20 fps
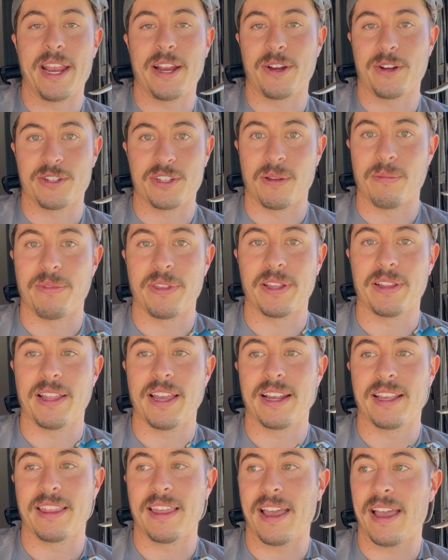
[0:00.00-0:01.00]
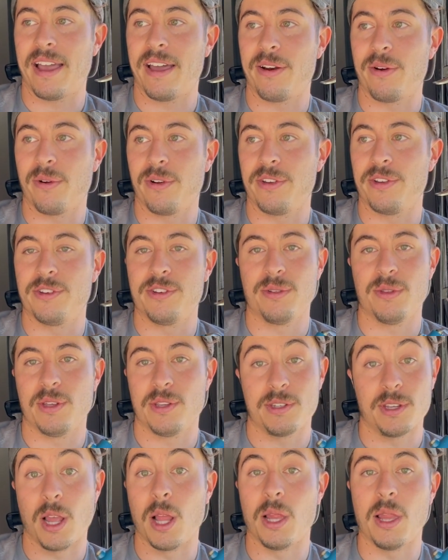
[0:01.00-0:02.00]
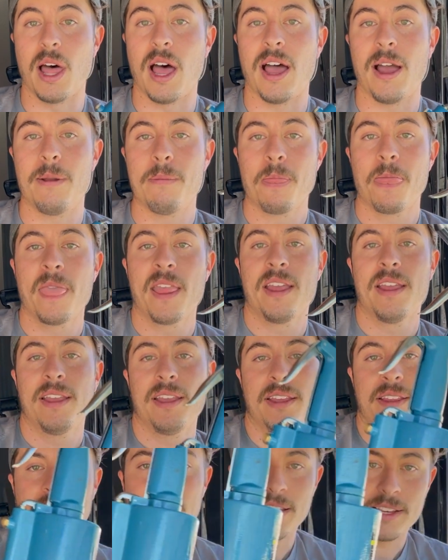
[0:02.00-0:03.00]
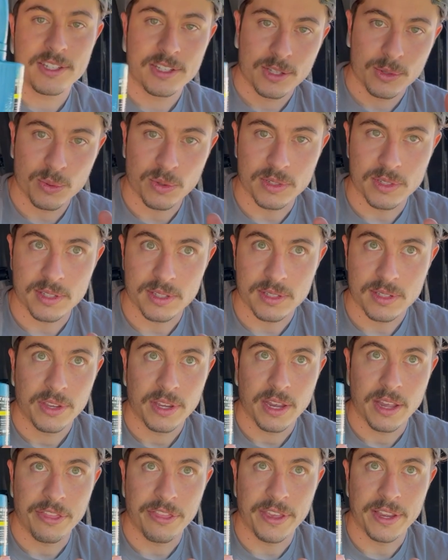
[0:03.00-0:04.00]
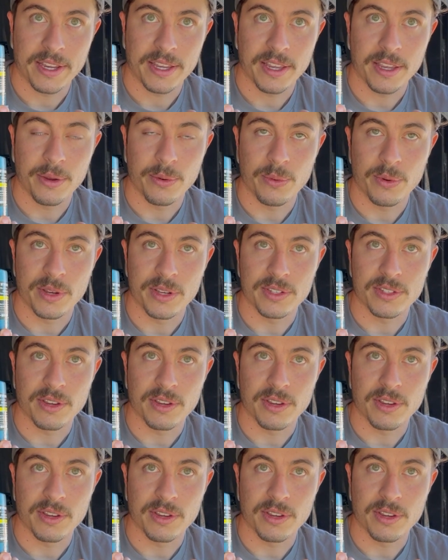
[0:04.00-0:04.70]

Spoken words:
or something like that, or you do this a lot. This was, I think it was